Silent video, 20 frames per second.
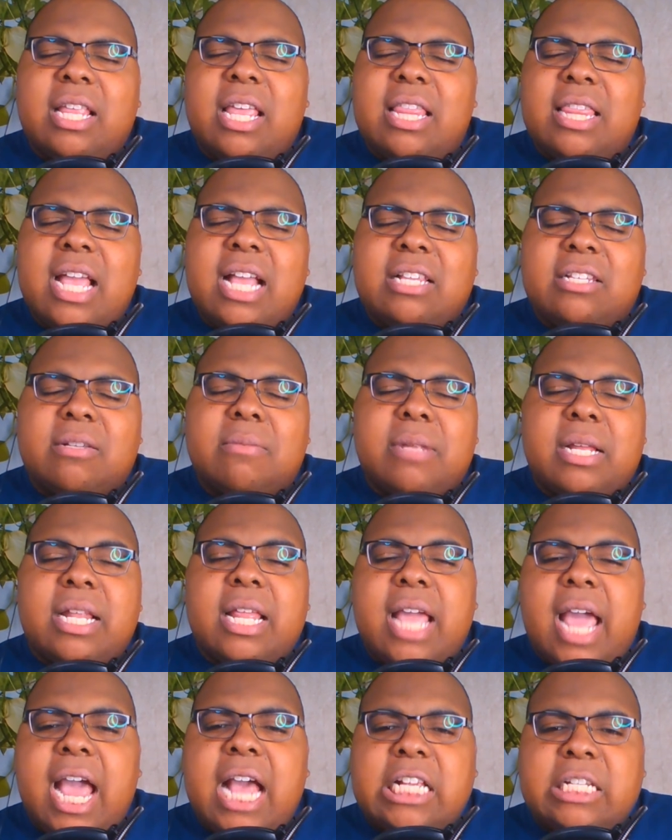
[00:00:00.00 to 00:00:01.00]
and that's something
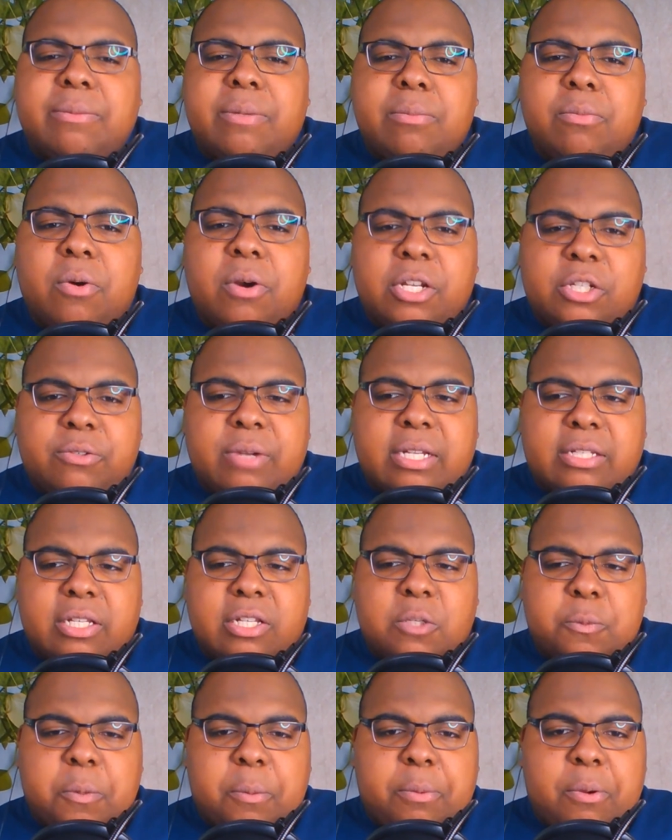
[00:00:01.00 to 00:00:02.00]
that has to be more addressed in
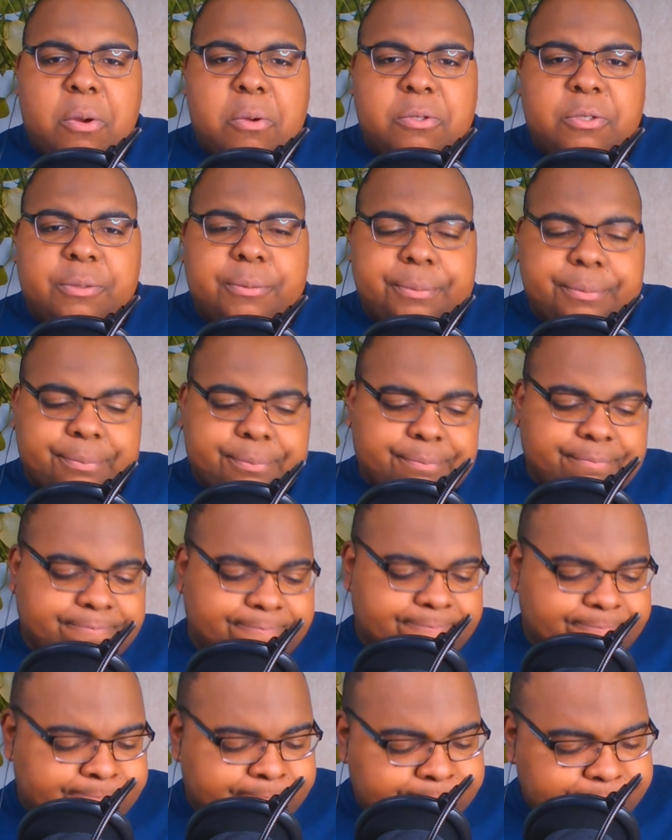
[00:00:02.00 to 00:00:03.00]
this proposal.
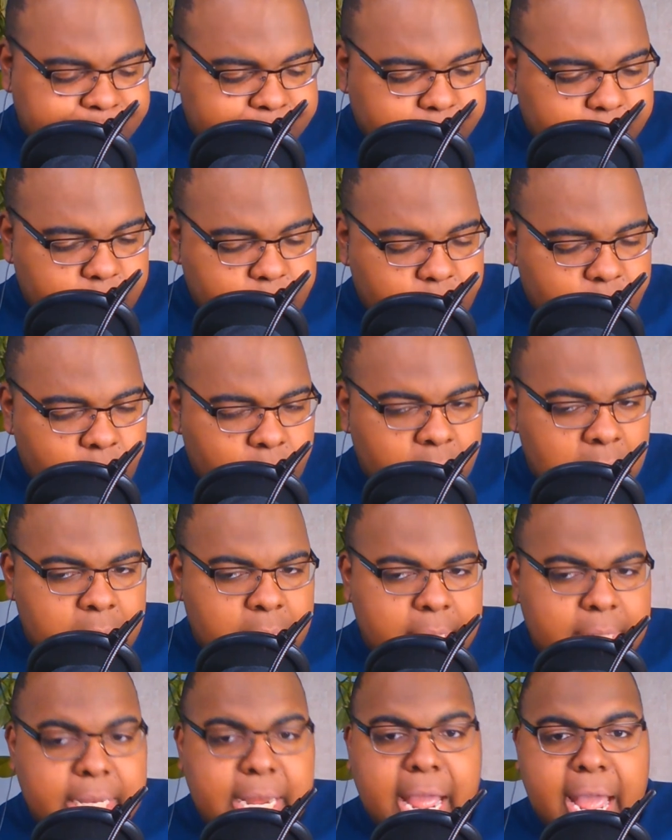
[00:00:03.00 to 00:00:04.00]

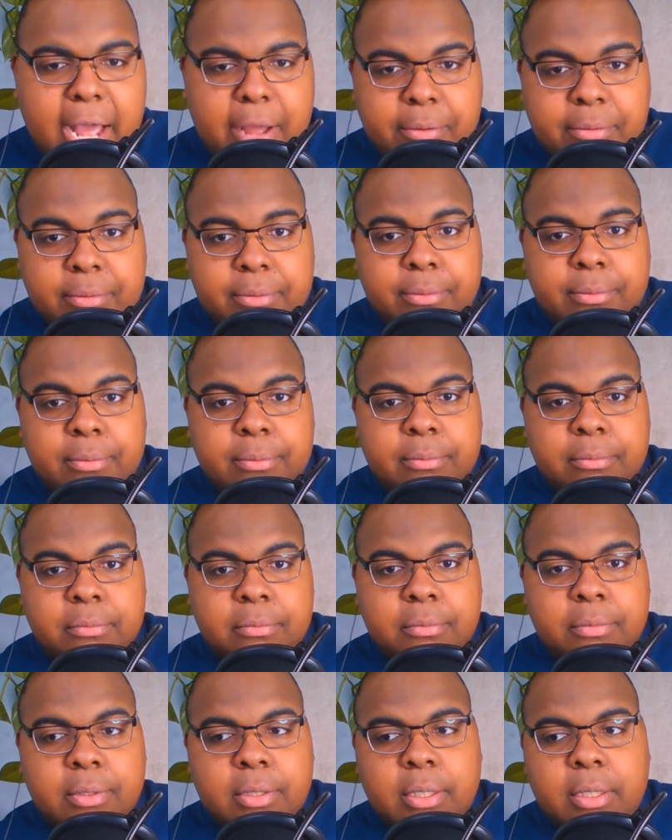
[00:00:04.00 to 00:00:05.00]
Now,
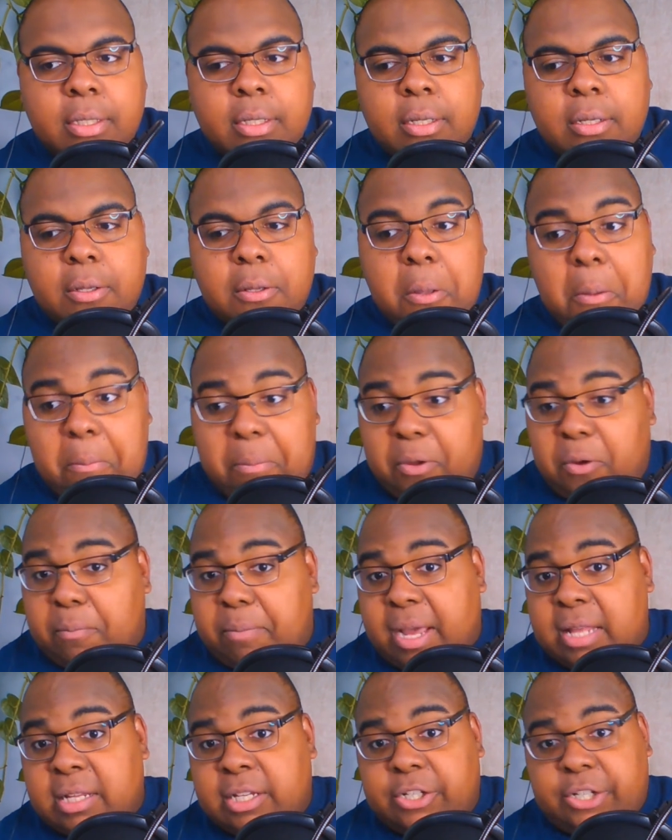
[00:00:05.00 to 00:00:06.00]
Bill
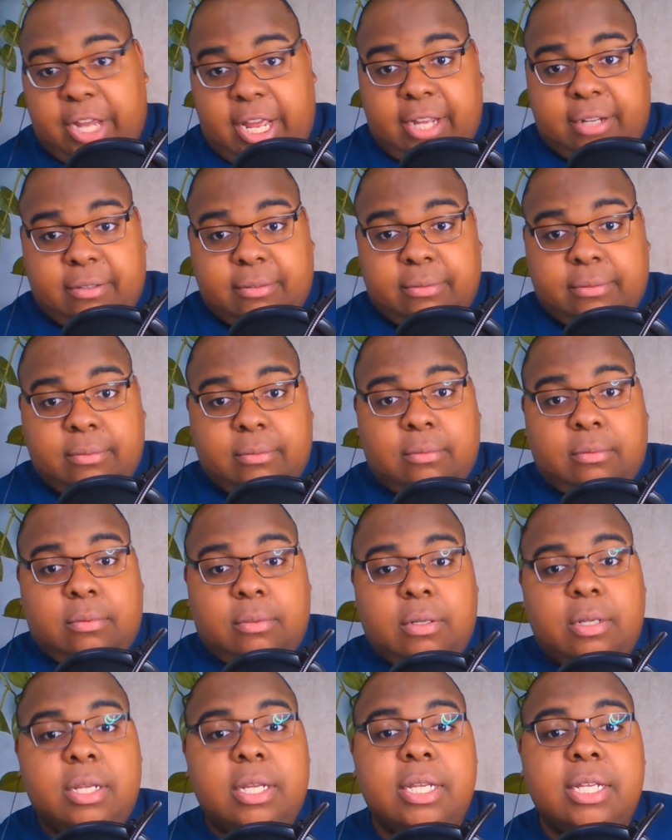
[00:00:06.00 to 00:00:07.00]
Belichick
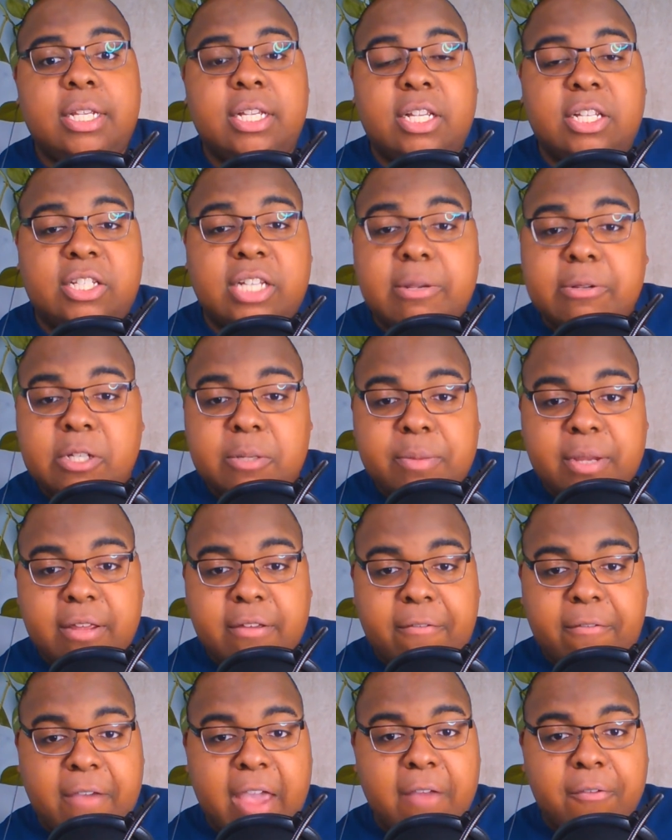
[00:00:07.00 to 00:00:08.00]
seems to be in
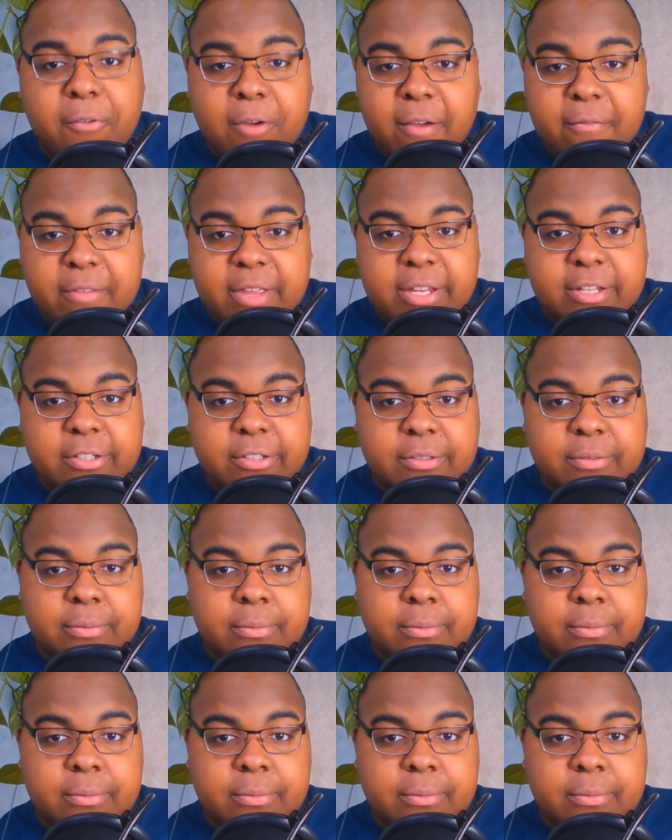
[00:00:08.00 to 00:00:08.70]
favor of this.